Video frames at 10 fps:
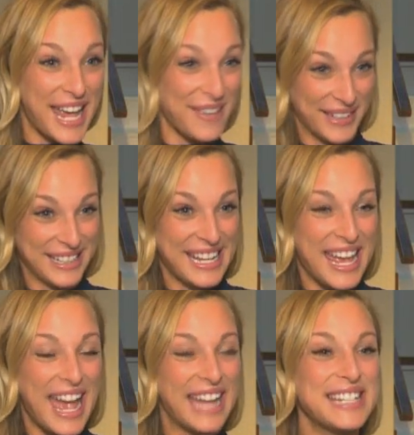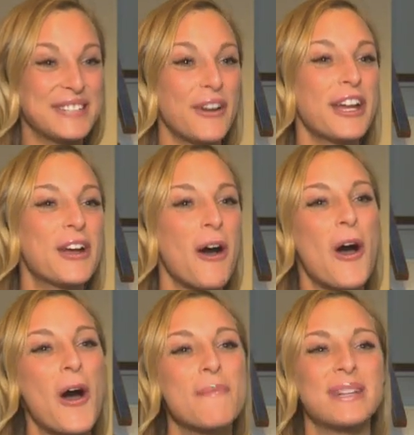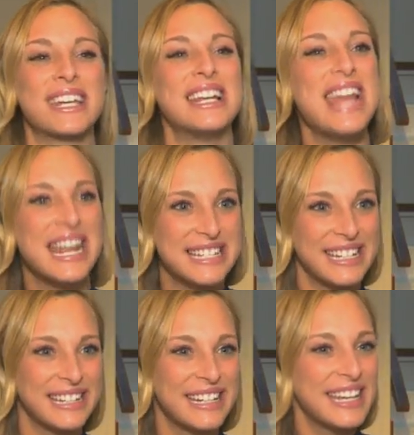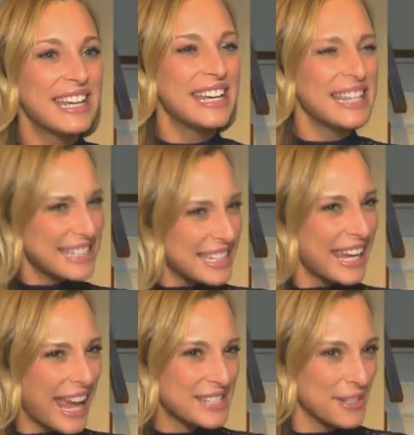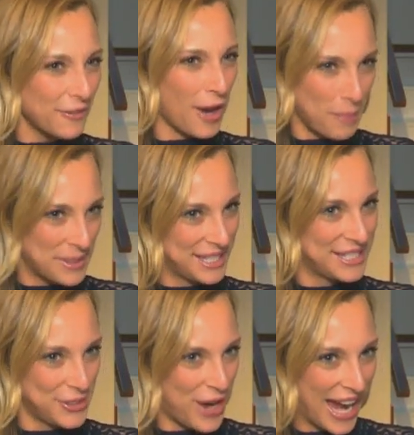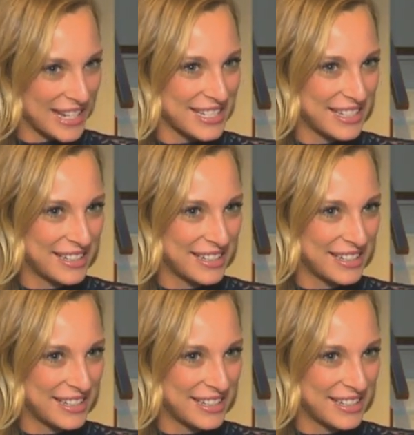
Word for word: David and he's very calm and collected. Is it a case of opposites attract?